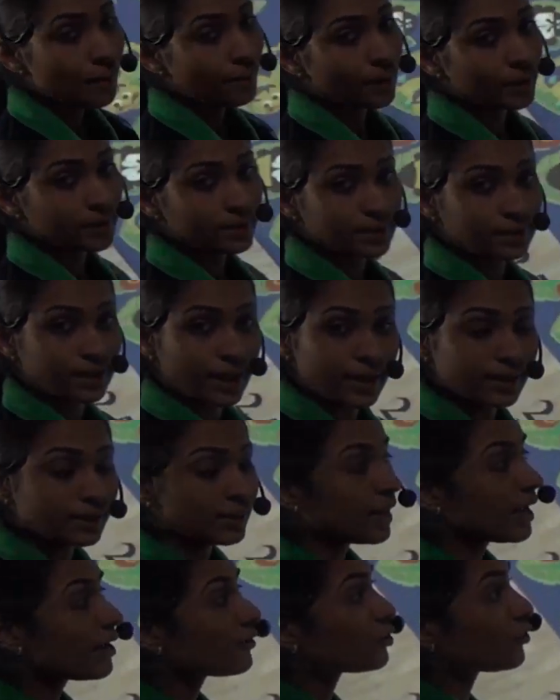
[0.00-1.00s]
But then
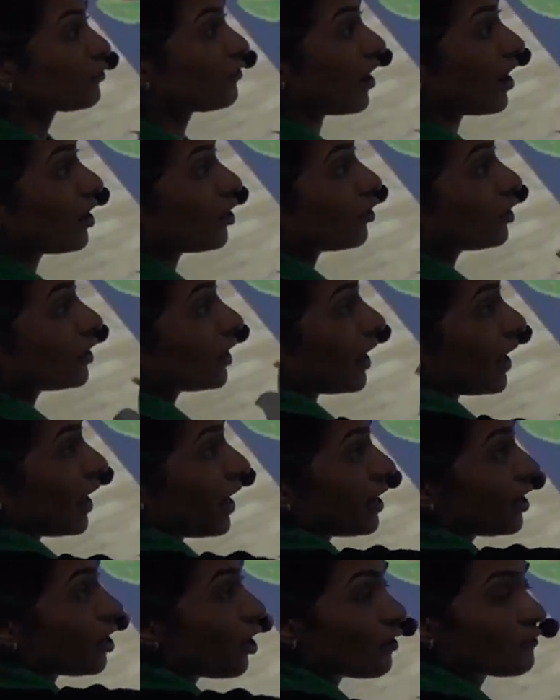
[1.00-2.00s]
to find out the
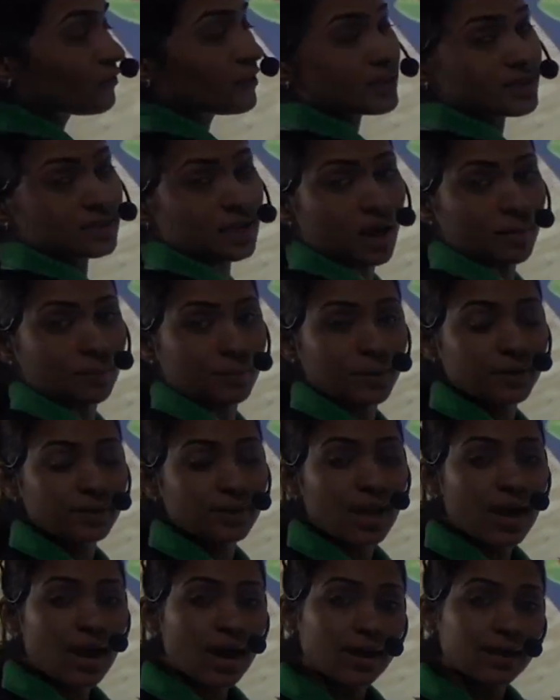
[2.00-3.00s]
area of this carpet,
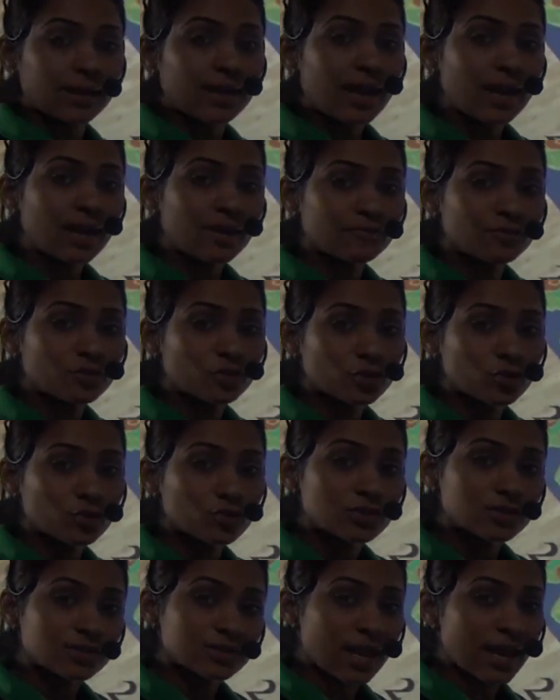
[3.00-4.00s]
again I have to
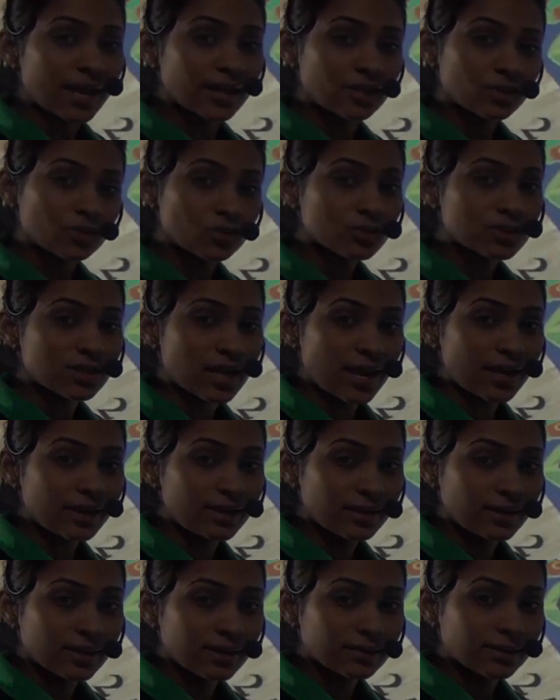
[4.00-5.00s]
use side into side,
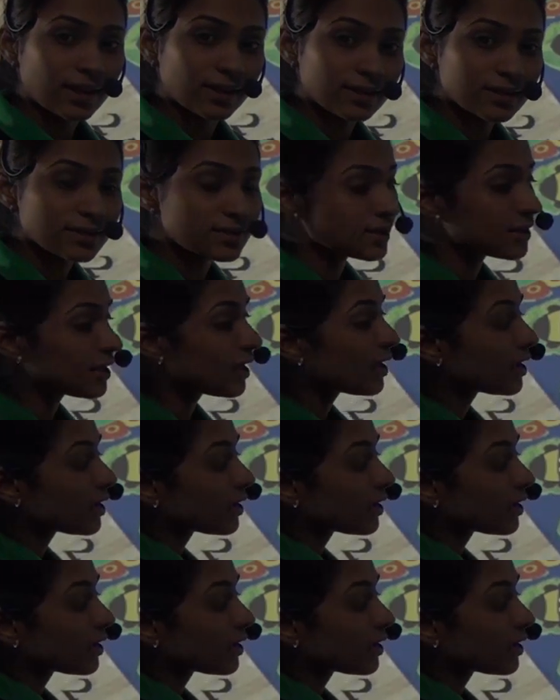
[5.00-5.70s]
that is